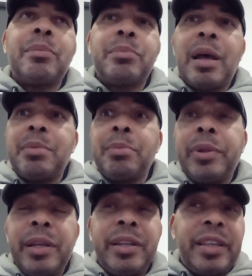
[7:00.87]
I've been
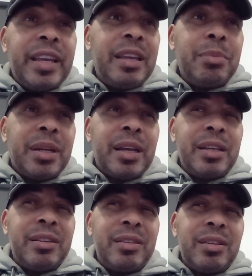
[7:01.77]
playing the game, and
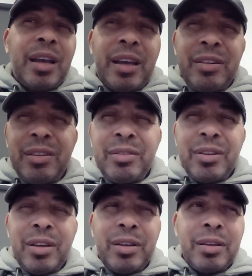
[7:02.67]
I
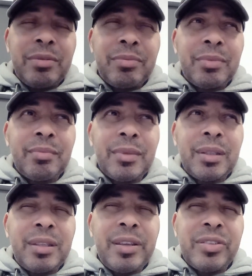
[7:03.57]

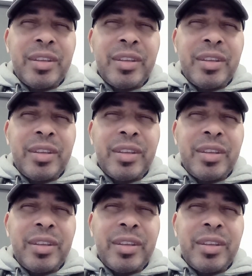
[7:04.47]
guess